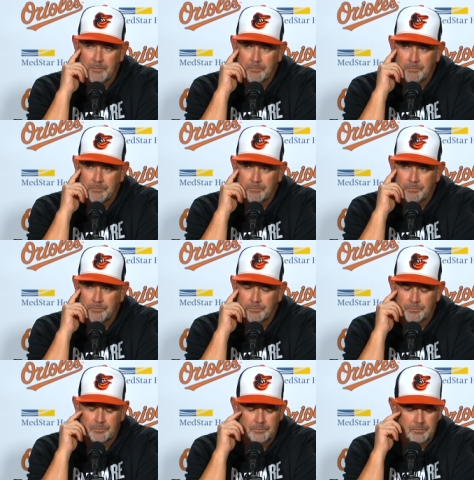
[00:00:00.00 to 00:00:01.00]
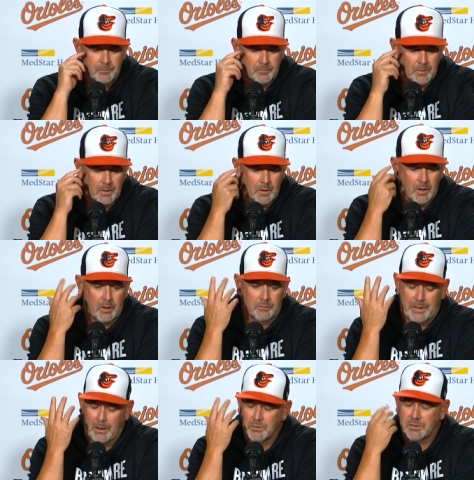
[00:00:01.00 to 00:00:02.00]
Austin Hays driving the ball the other way.
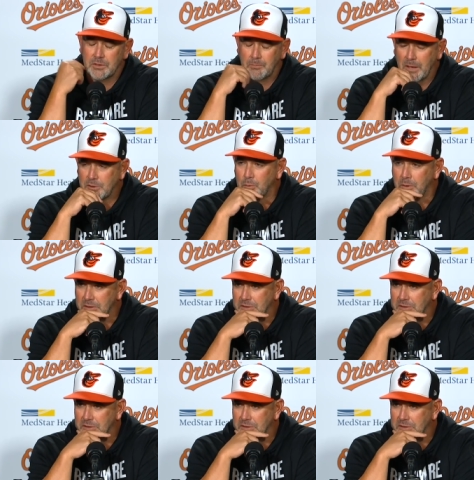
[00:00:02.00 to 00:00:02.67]
That was his best swing